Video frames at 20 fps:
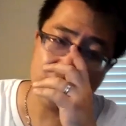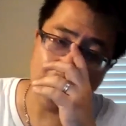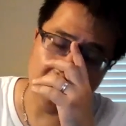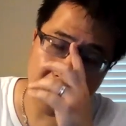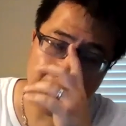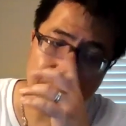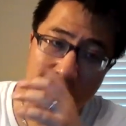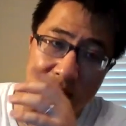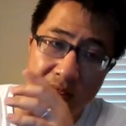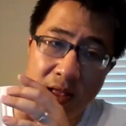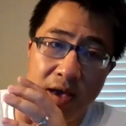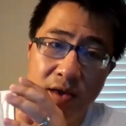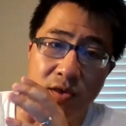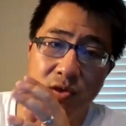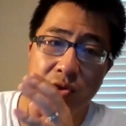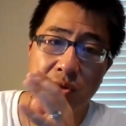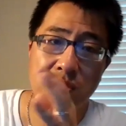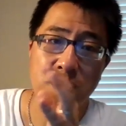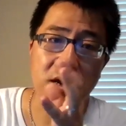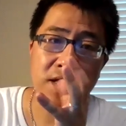
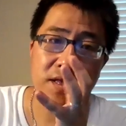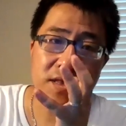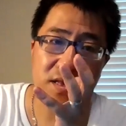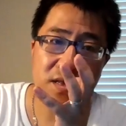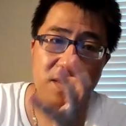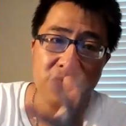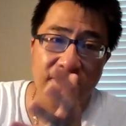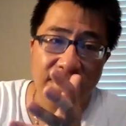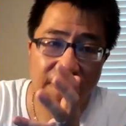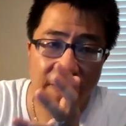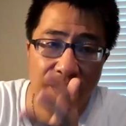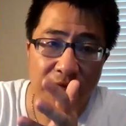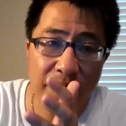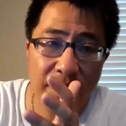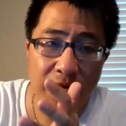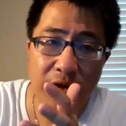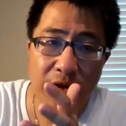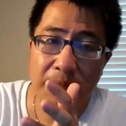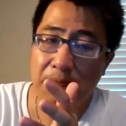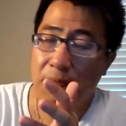documentation is very,
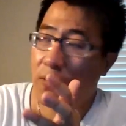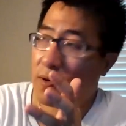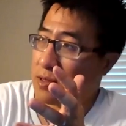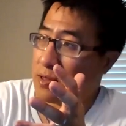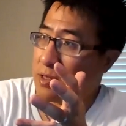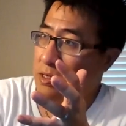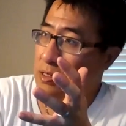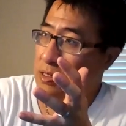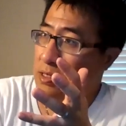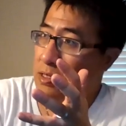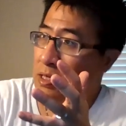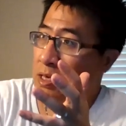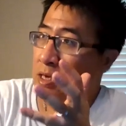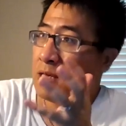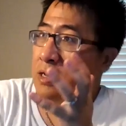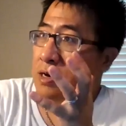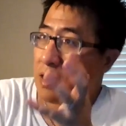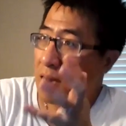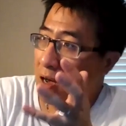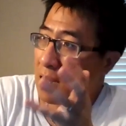very important.
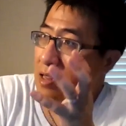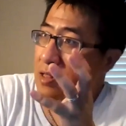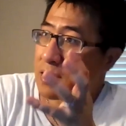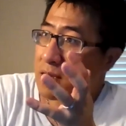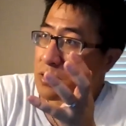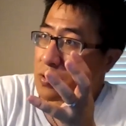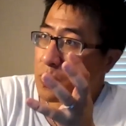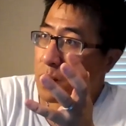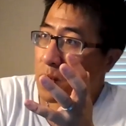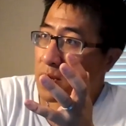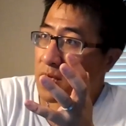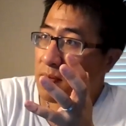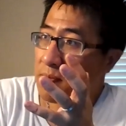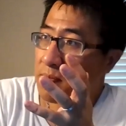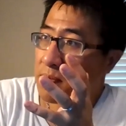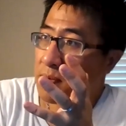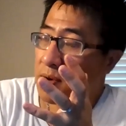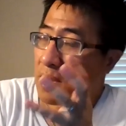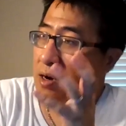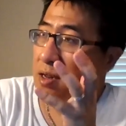Auditors'
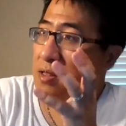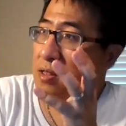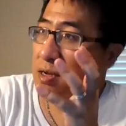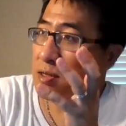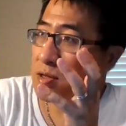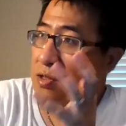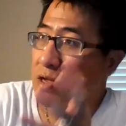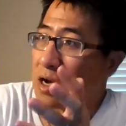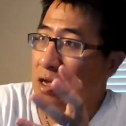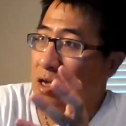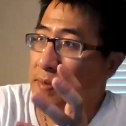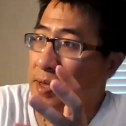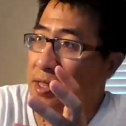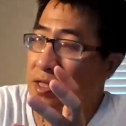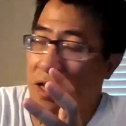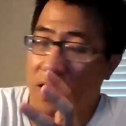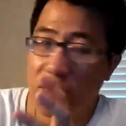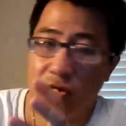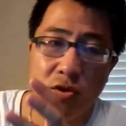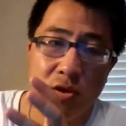
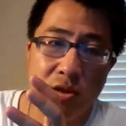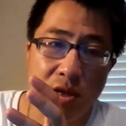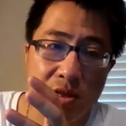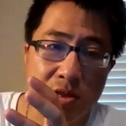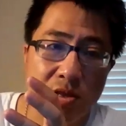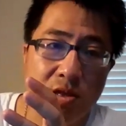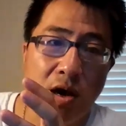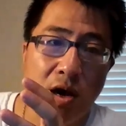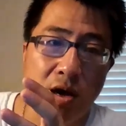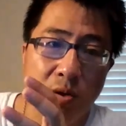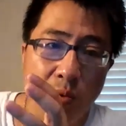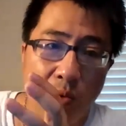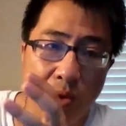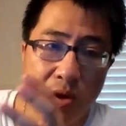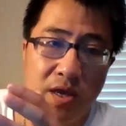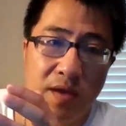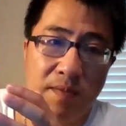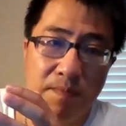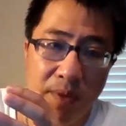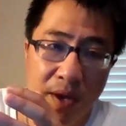documentation is called
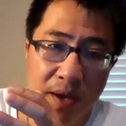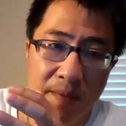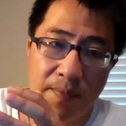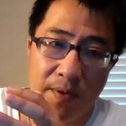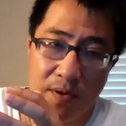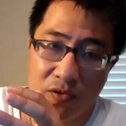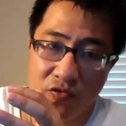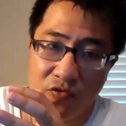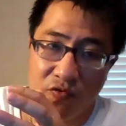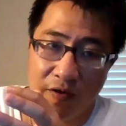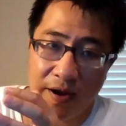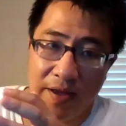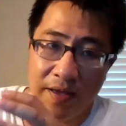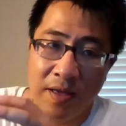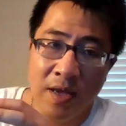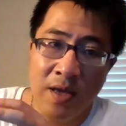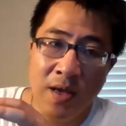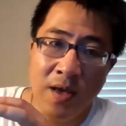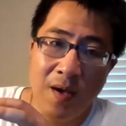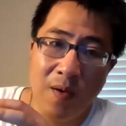working papers, right?
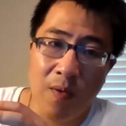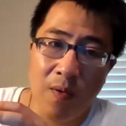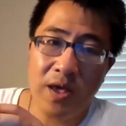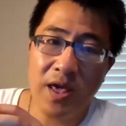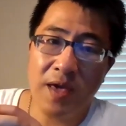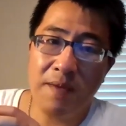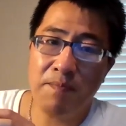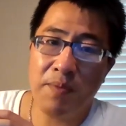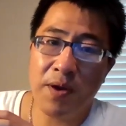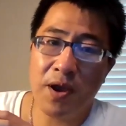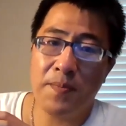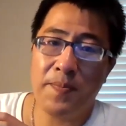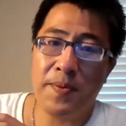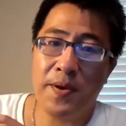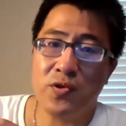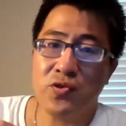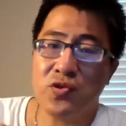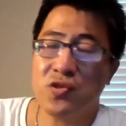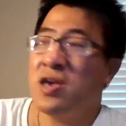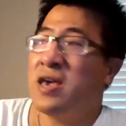Working
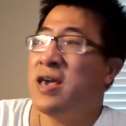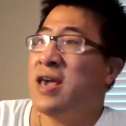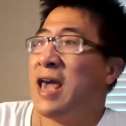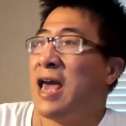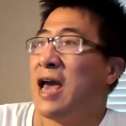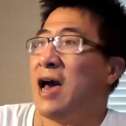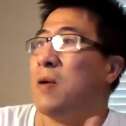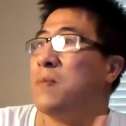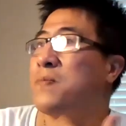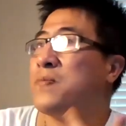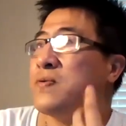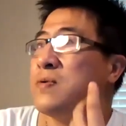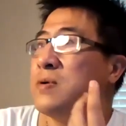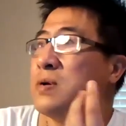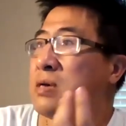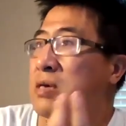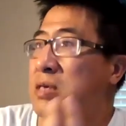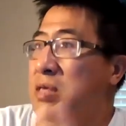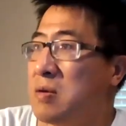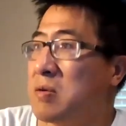papers help
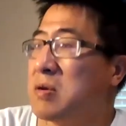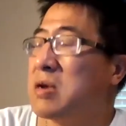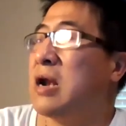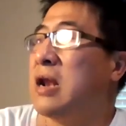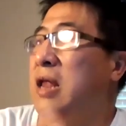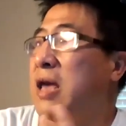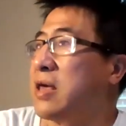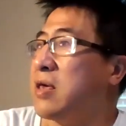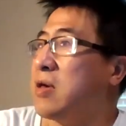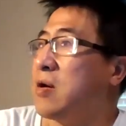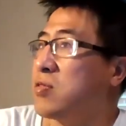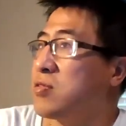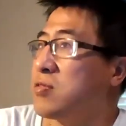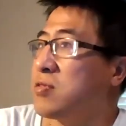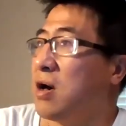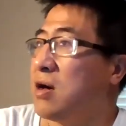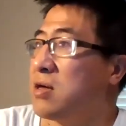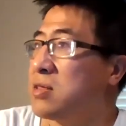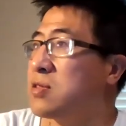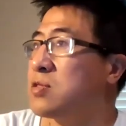you clear your
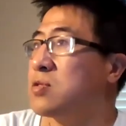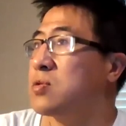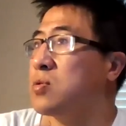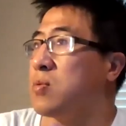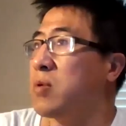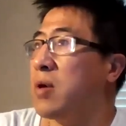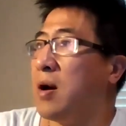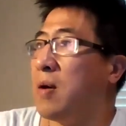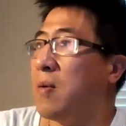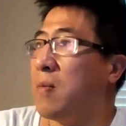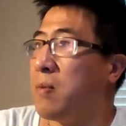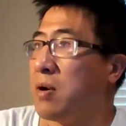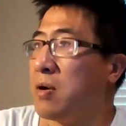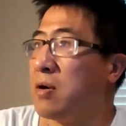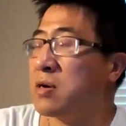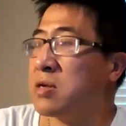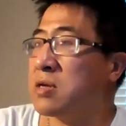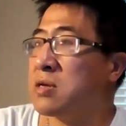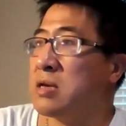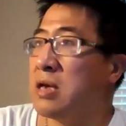thoughts, do your
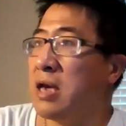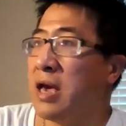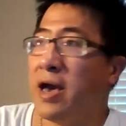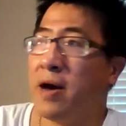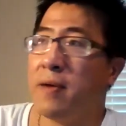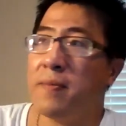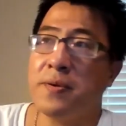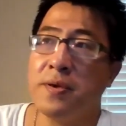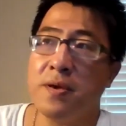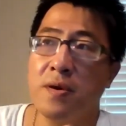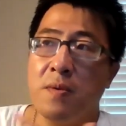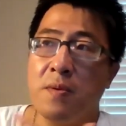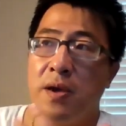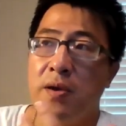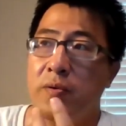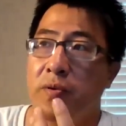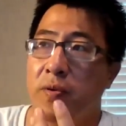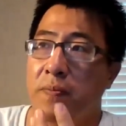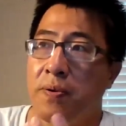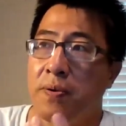work, help you when
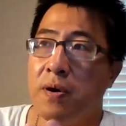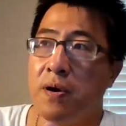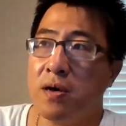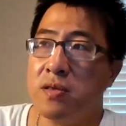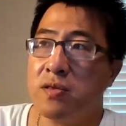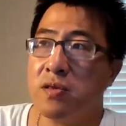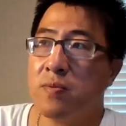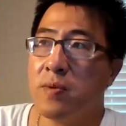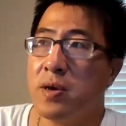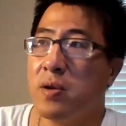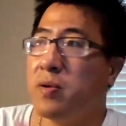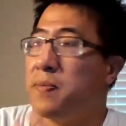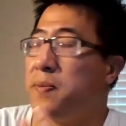you report to